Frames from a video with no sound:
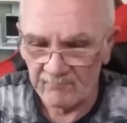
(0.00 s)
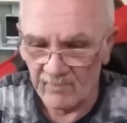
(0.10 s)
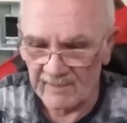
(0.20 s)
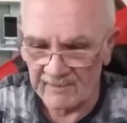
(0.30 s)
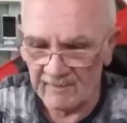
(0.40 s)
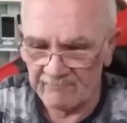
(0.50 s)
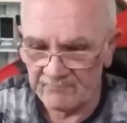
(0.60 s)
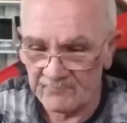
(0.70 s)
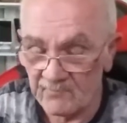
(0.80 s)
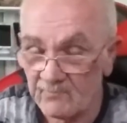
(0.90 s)
back then.
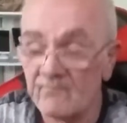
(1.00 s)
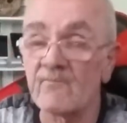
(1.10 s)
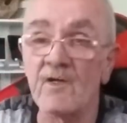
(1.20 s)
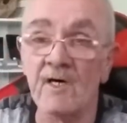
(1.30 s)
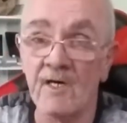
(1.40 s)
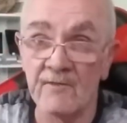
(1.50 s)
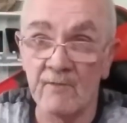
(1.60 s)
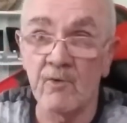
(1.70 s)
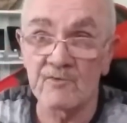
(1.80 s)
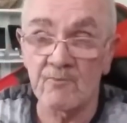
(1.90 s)
Uh, there
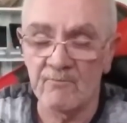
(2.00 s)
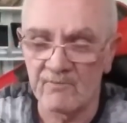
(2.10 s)
was one